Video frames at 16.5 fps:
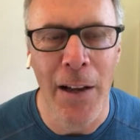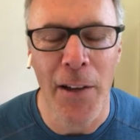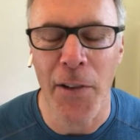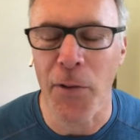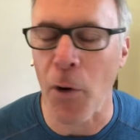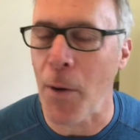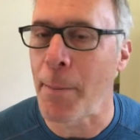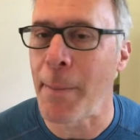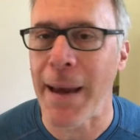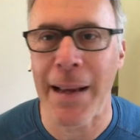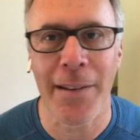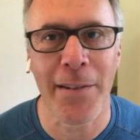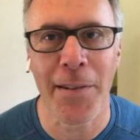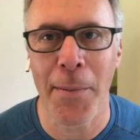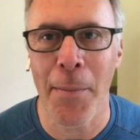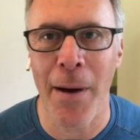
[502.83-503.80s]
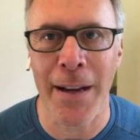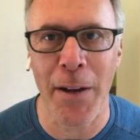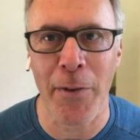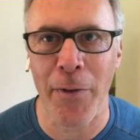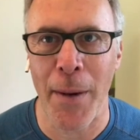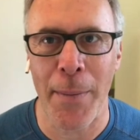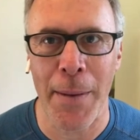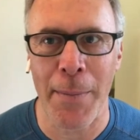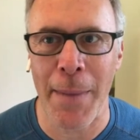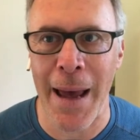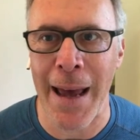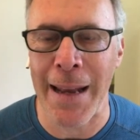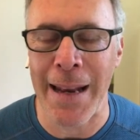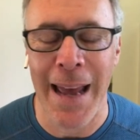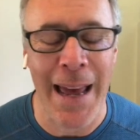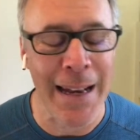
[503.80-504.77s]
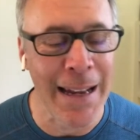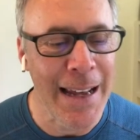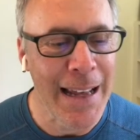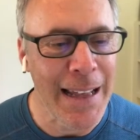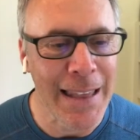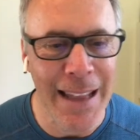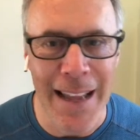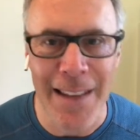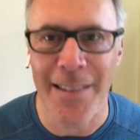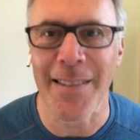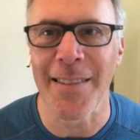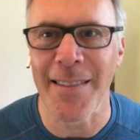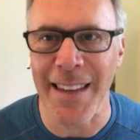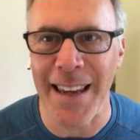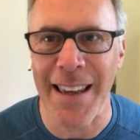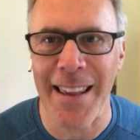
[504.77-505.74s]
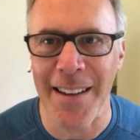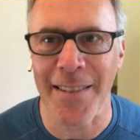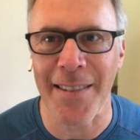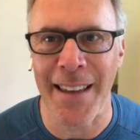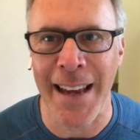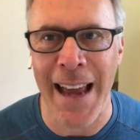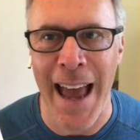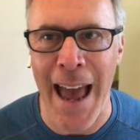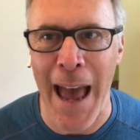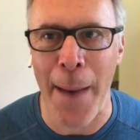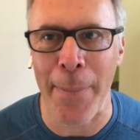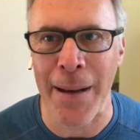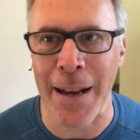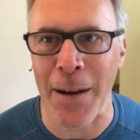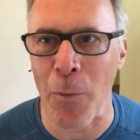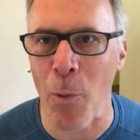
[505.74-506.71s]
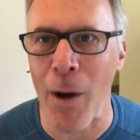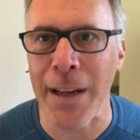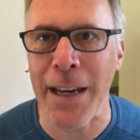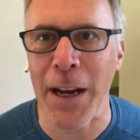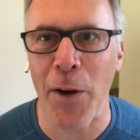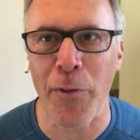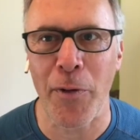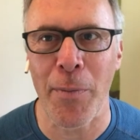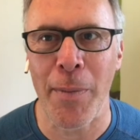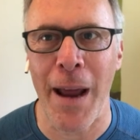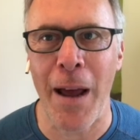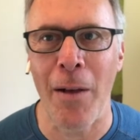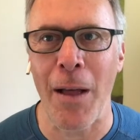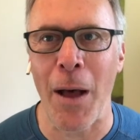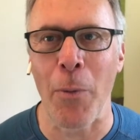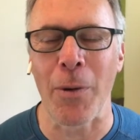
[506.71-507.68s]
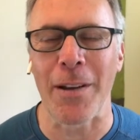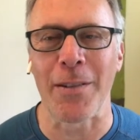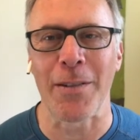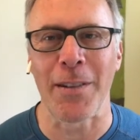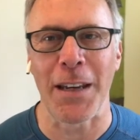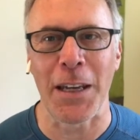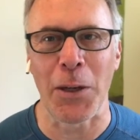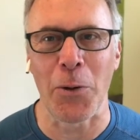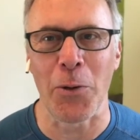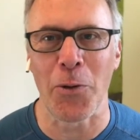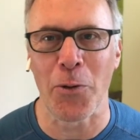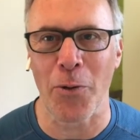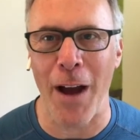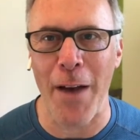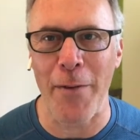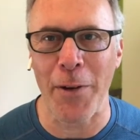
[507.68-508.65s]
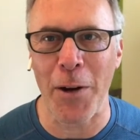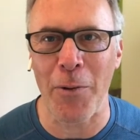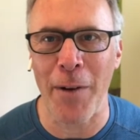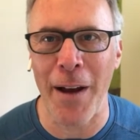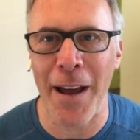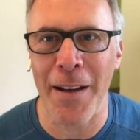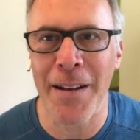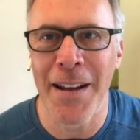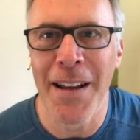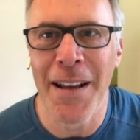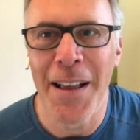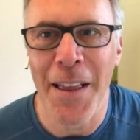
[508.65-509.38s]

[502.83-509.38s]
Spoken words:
Start making some money from it, man, and let's see this thing happen. And 1 year from now, I want to see you driving around